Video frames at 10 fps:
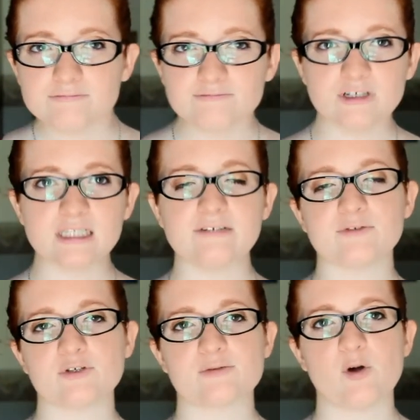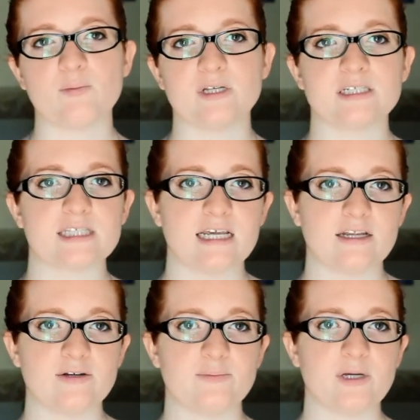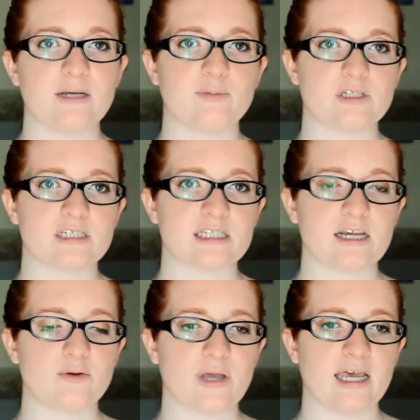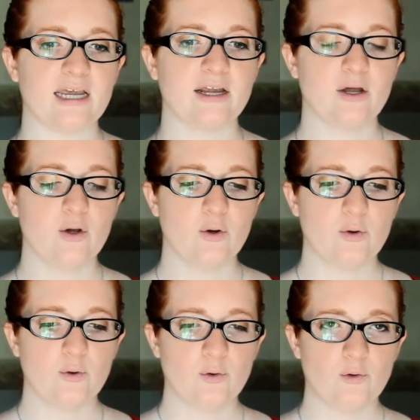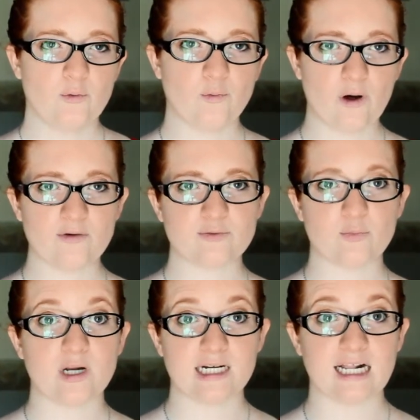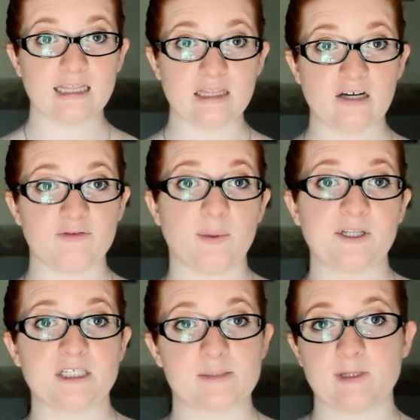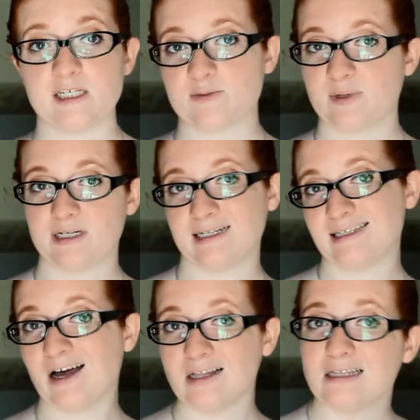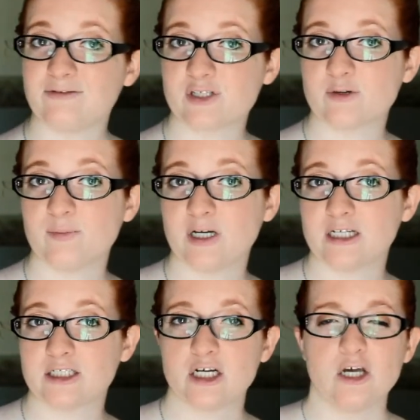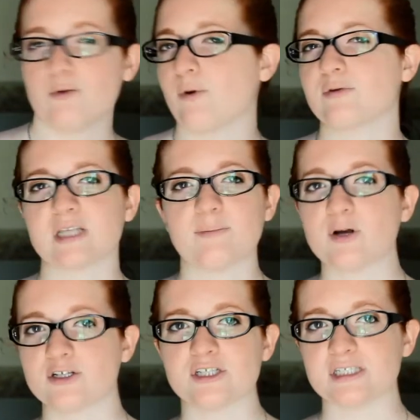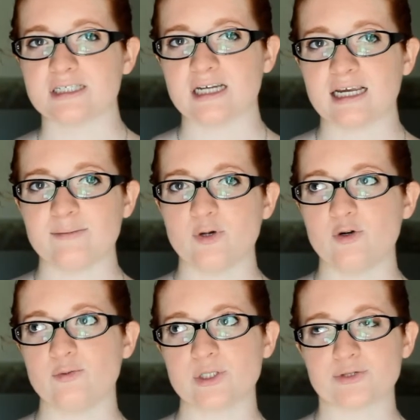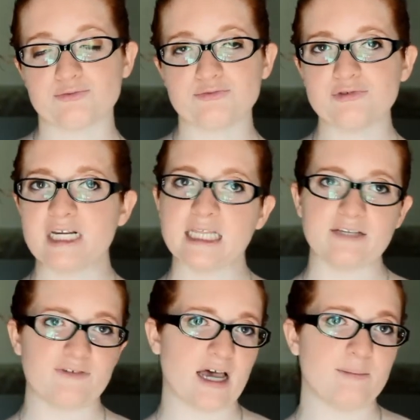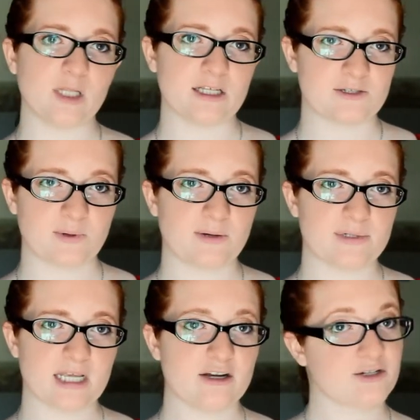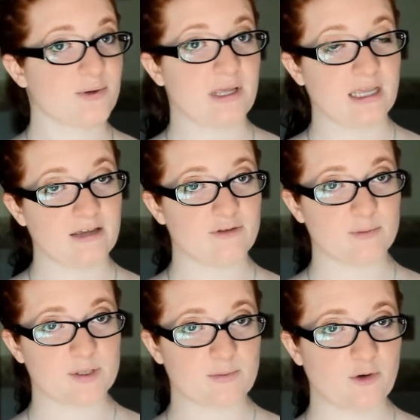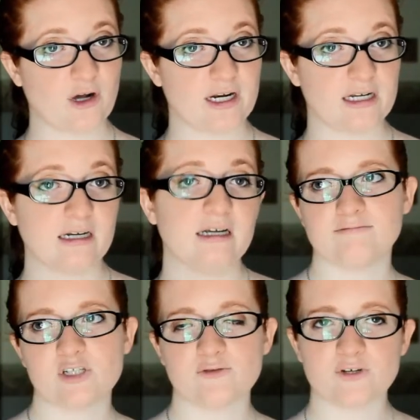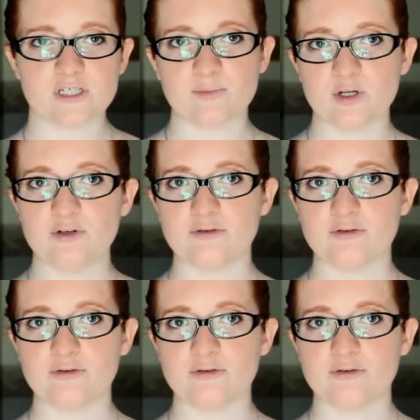relive those moments and be able to say, okay, what did I love about this place? What did I not love so much? What was that person's name who was really fabulous when I was there, so I can give them some credit? So for someone who